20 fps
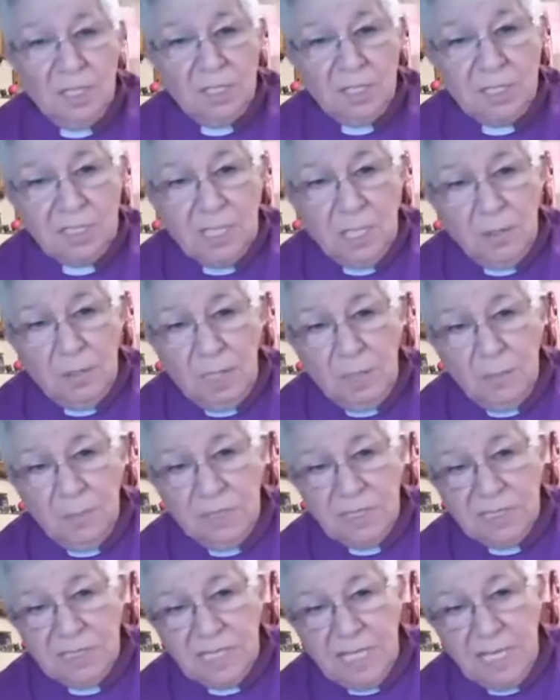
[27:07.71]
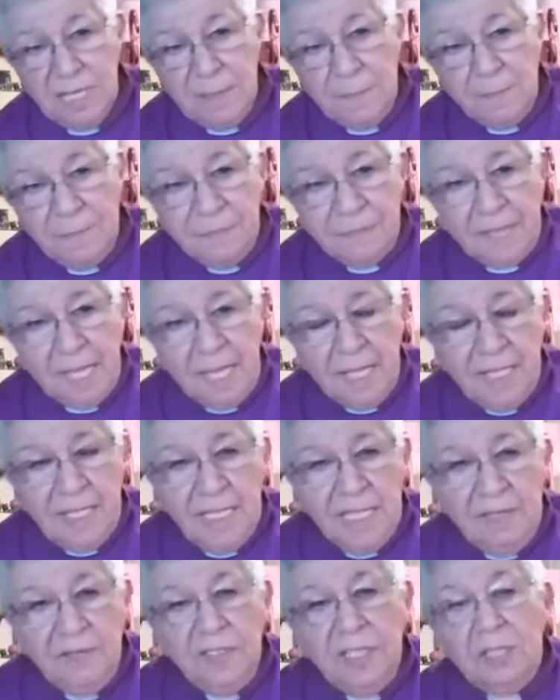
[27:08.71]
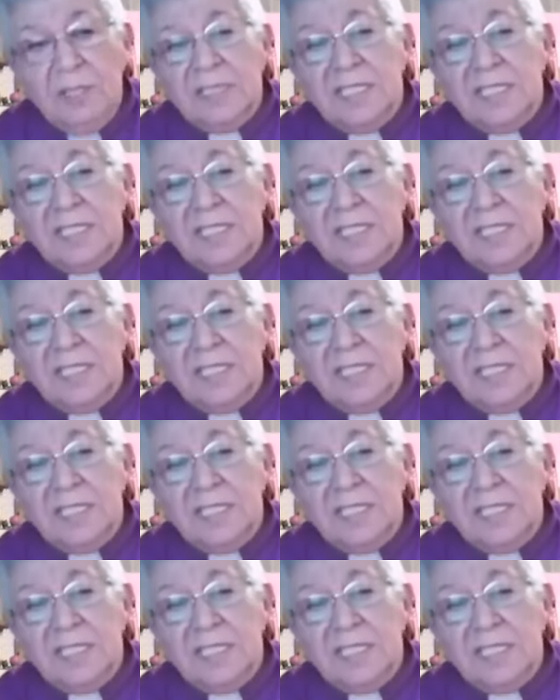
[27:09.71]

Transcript: in fact too much so, I would say.